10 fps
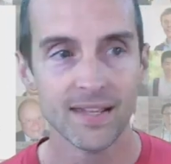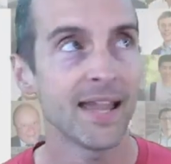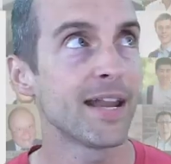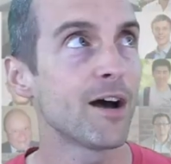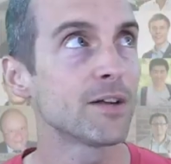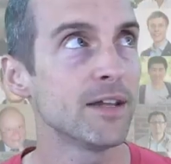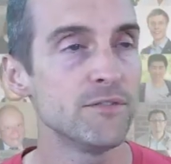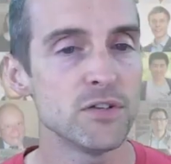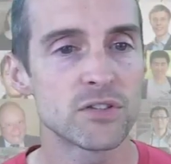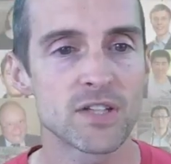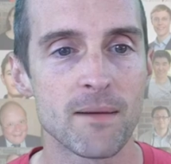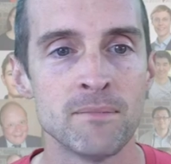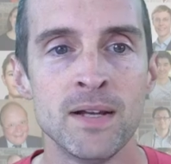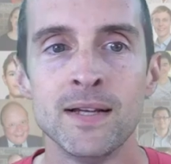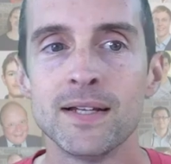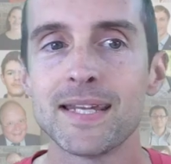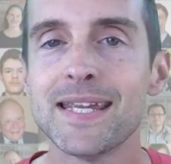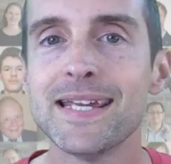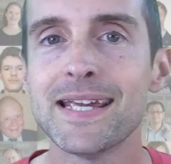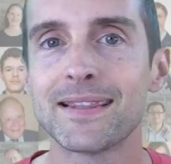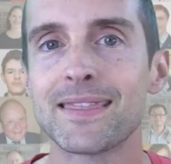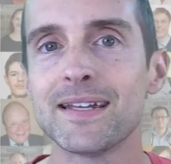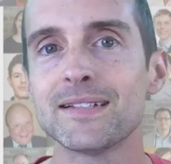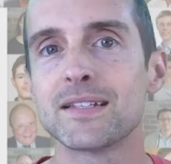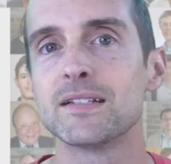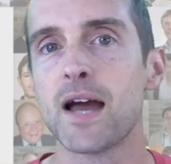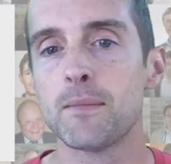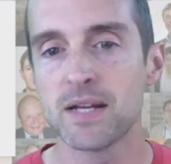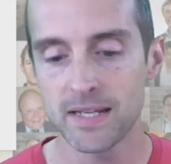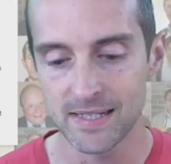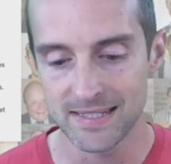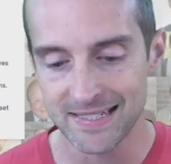And I'll give you some key things that Dominic has